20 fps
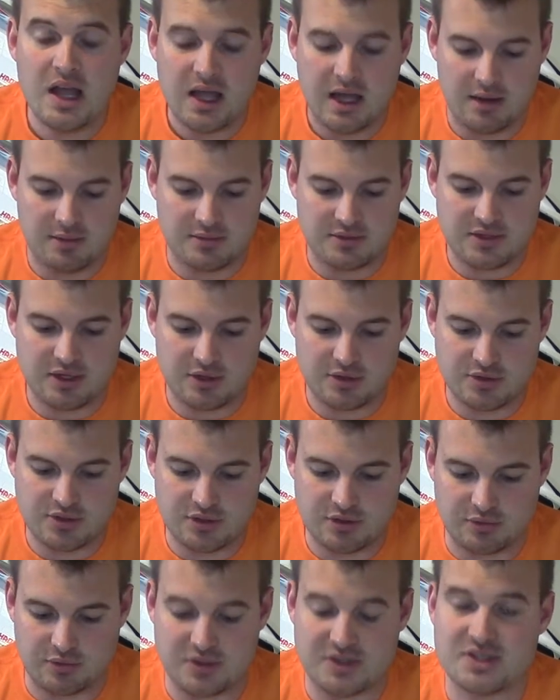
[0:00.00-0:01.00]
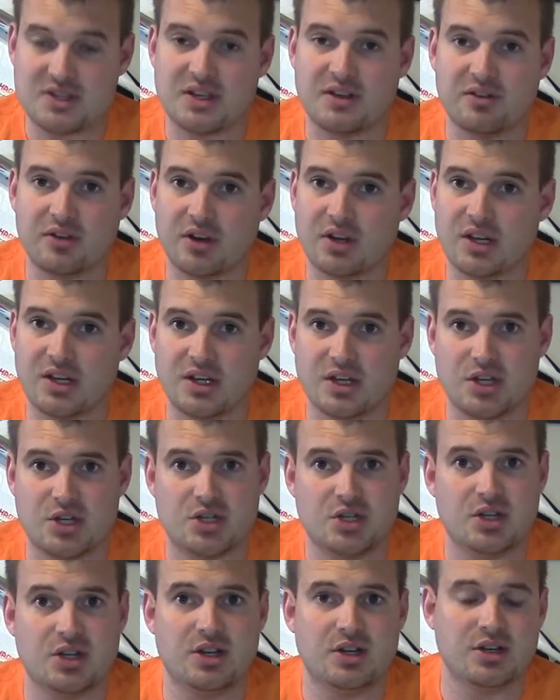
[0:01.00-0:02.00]
It tells you the receiver
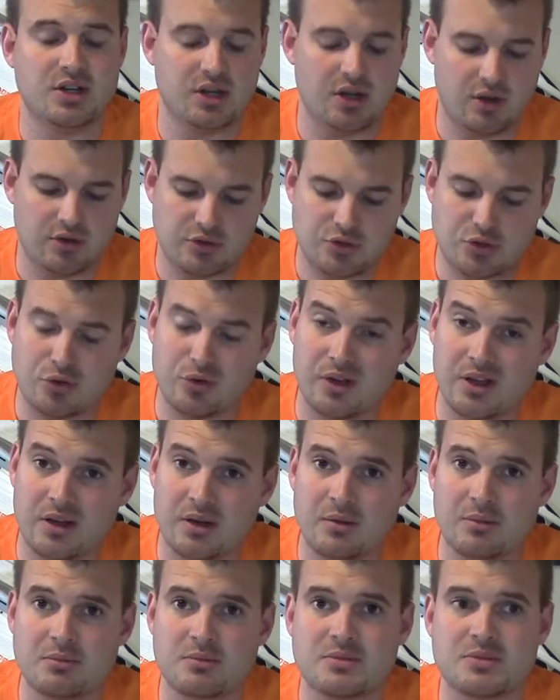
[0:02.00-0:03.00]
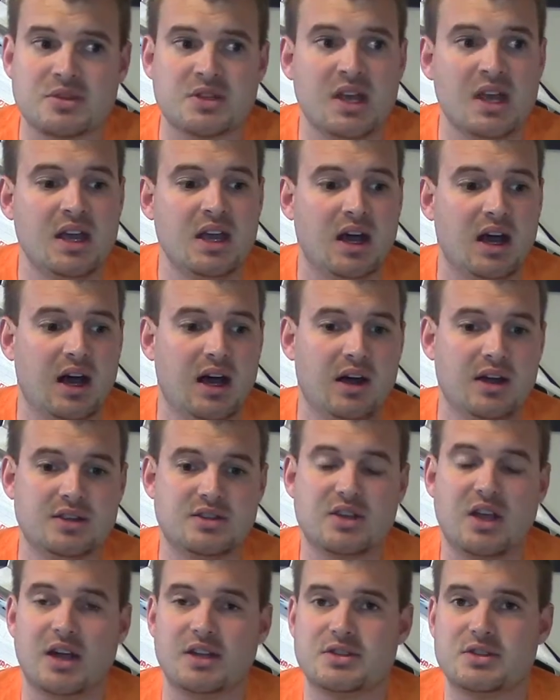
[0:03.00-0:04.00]
condition, you know, trims. It's
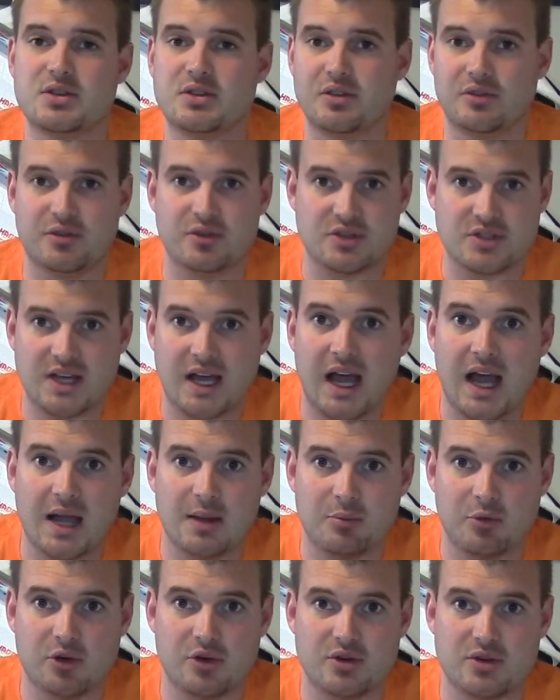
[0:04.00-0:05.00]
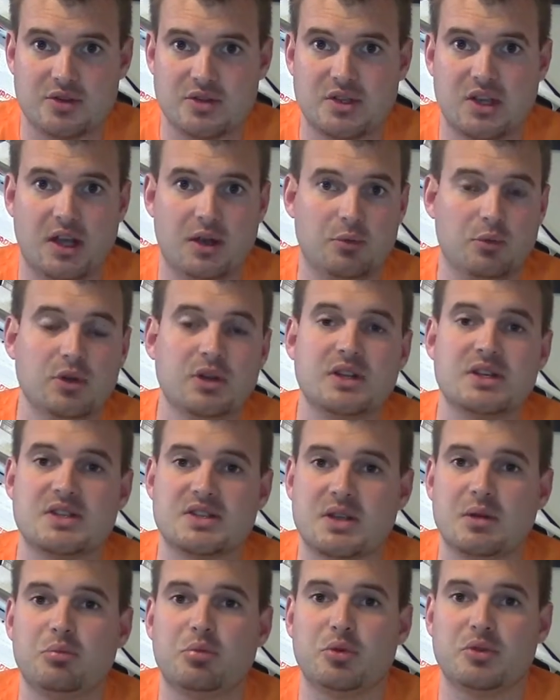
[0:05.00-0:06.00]
got 2 different timers. Really
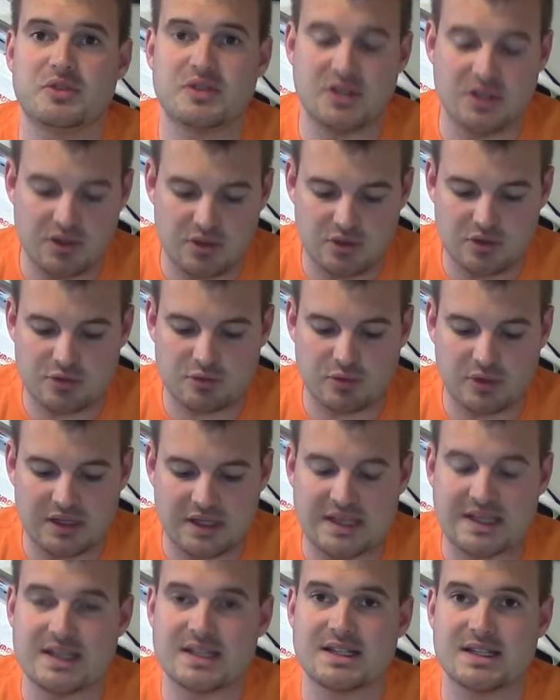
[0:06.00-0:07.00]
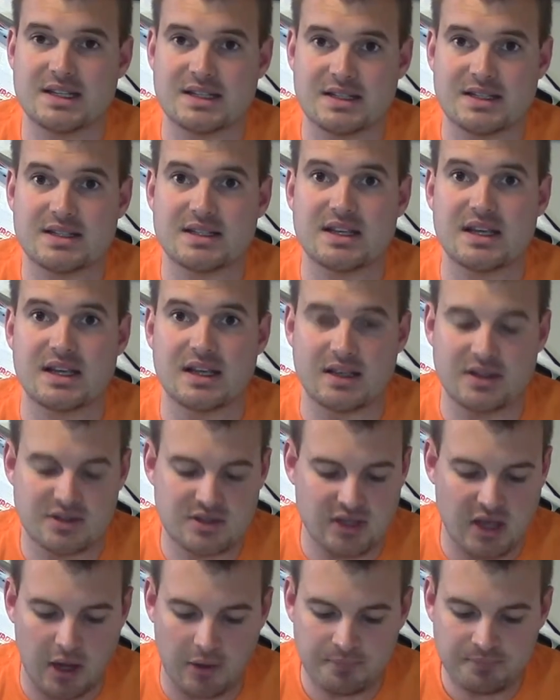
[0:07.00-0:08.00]
simple to use, really easy to see.
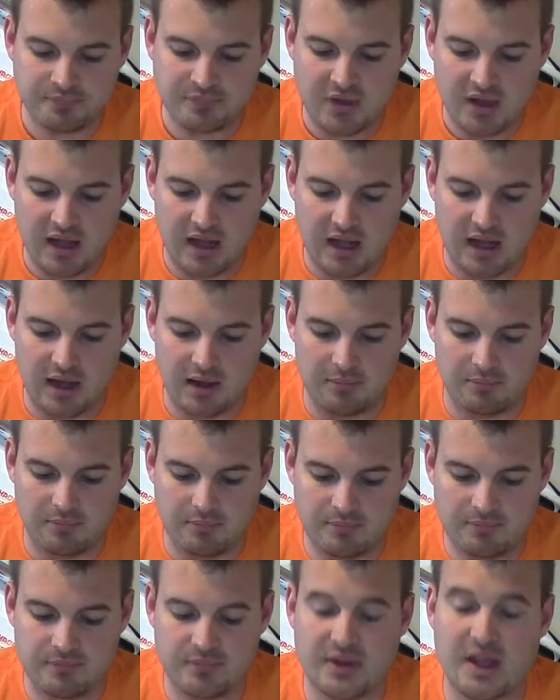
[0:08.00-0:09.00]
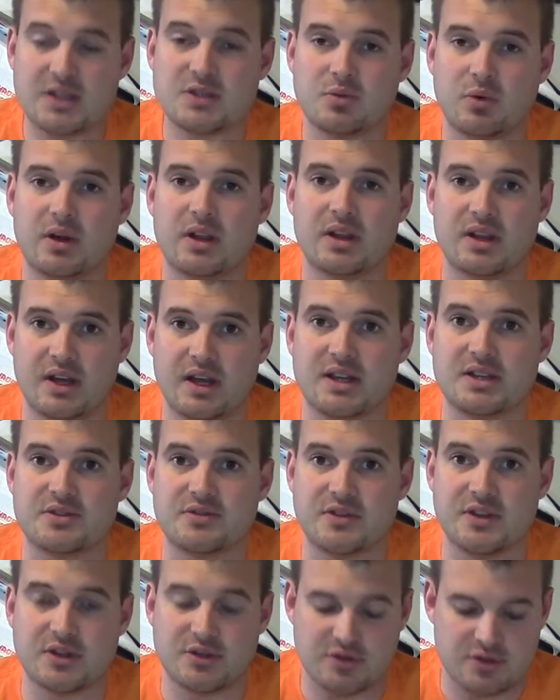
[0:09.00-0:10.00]
So that's one of the nice
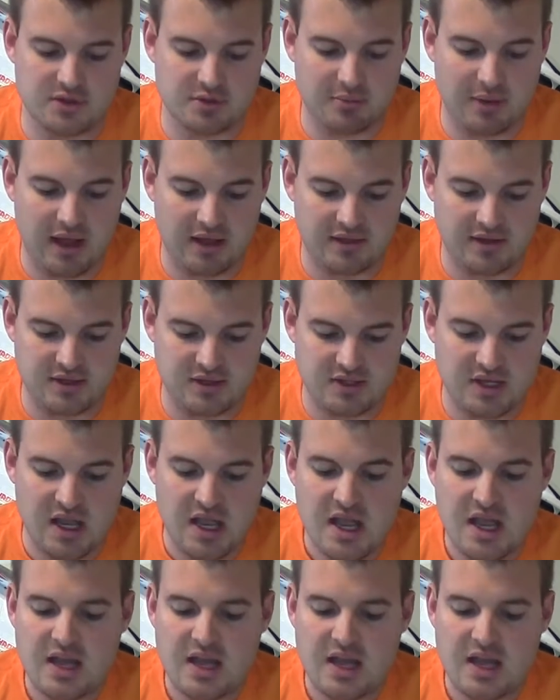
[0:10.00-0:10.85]
features about this.